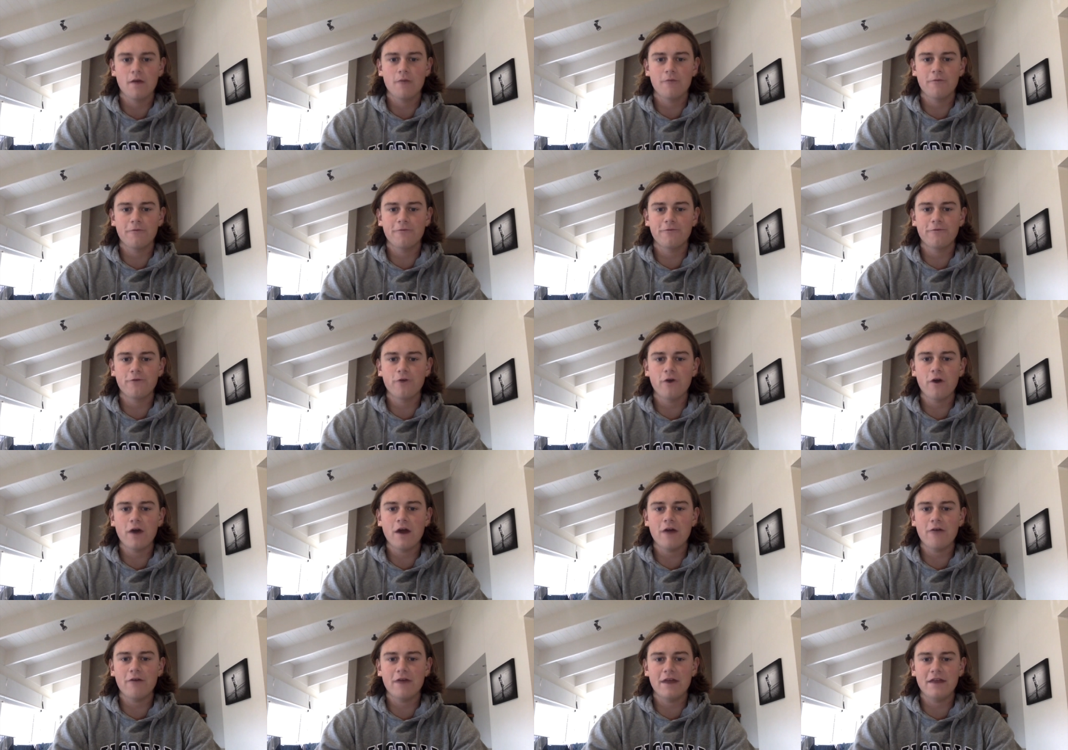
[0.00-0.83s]
Before
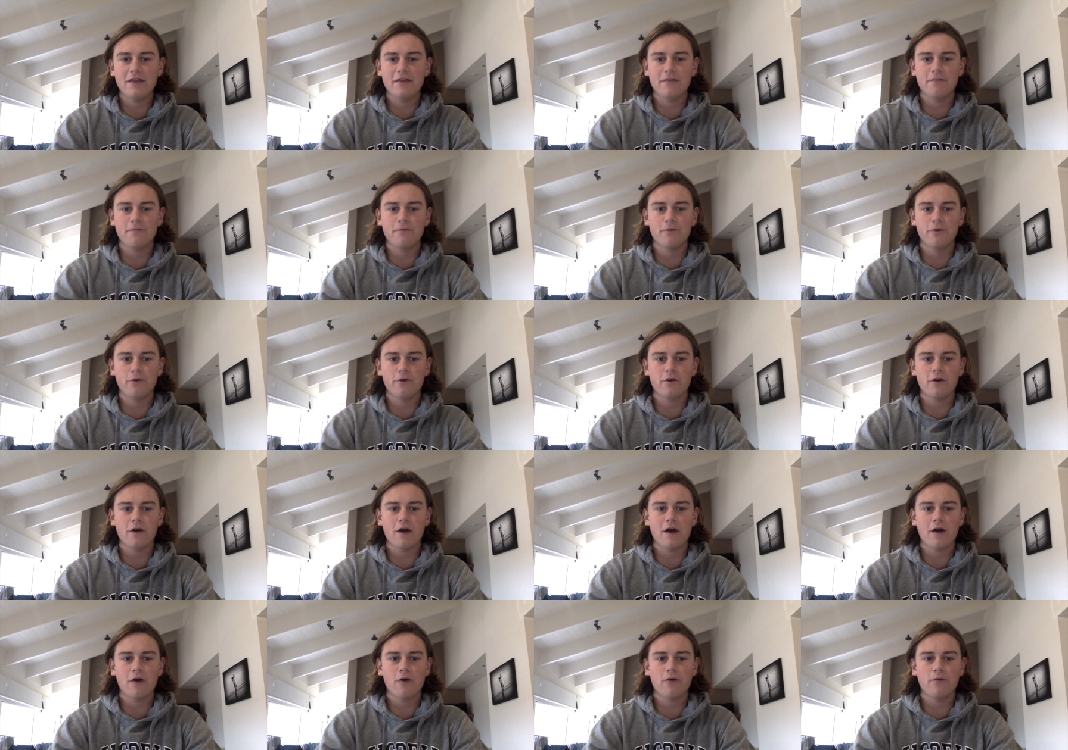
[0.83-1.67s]
I read the book,
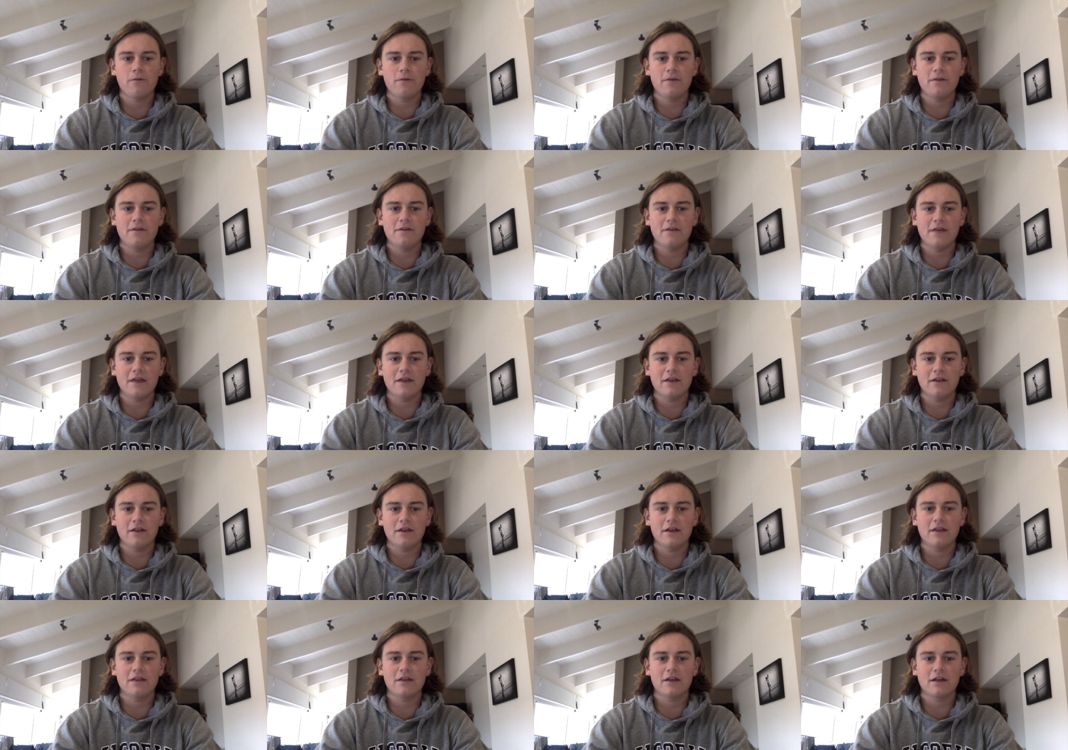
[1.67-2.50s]
I will be
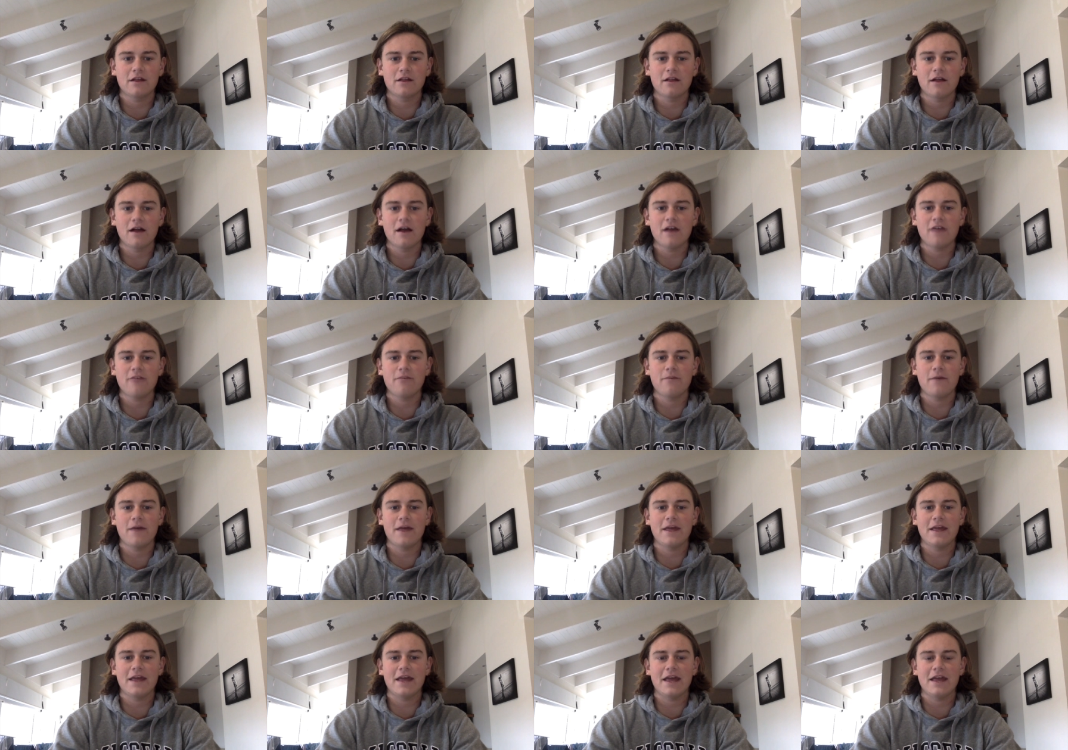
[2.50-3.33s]
settling the class
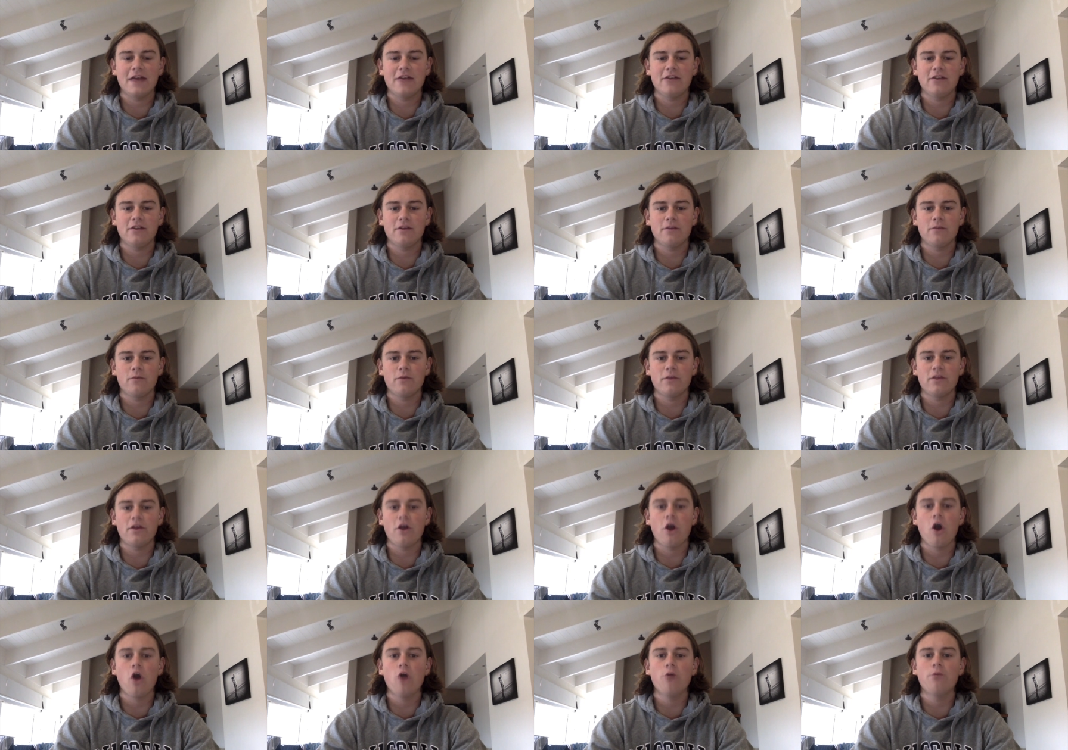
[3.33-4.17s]
by engaging them with
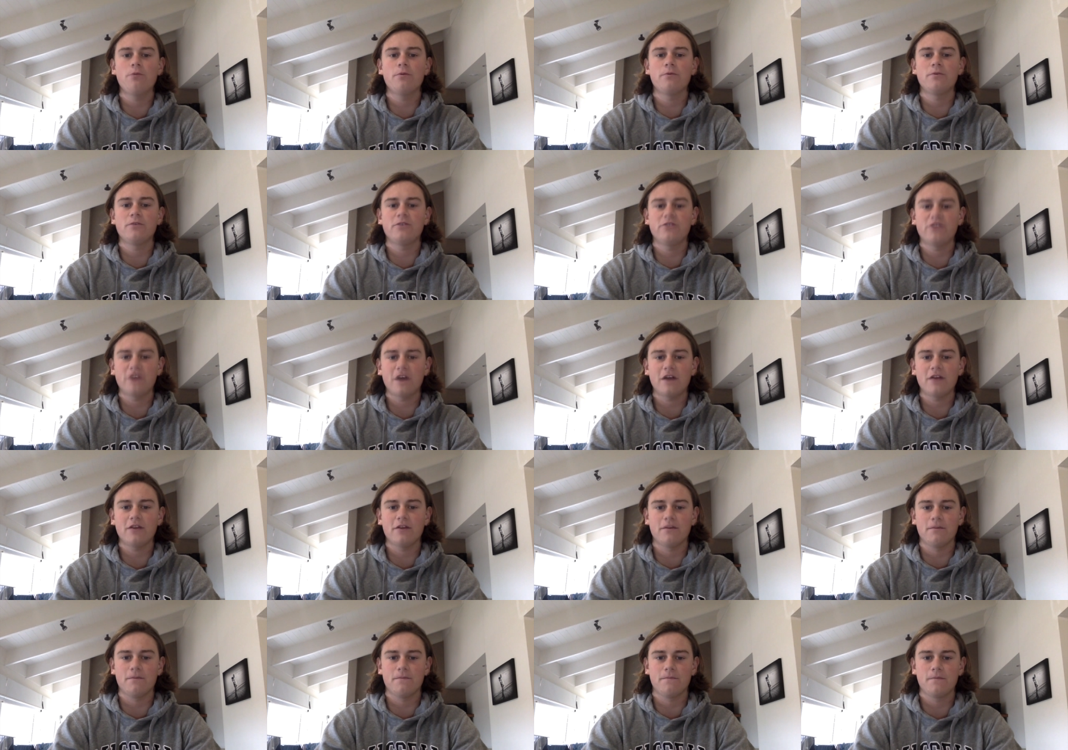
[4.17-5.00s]
open shut
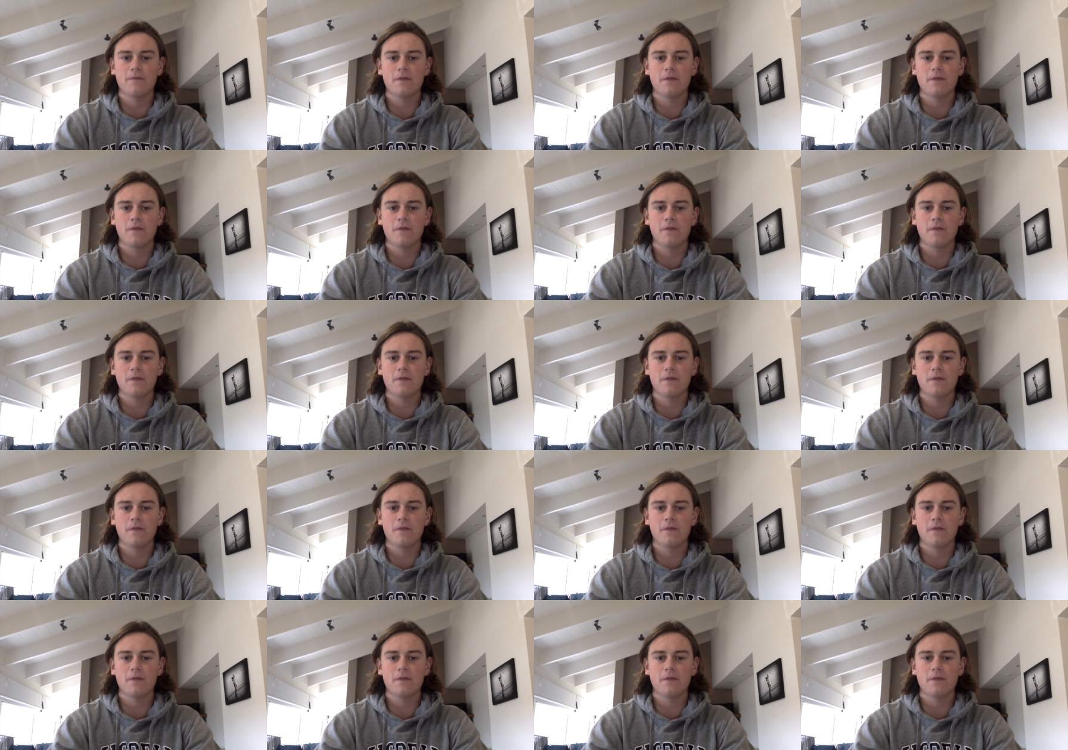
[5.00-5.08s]
them.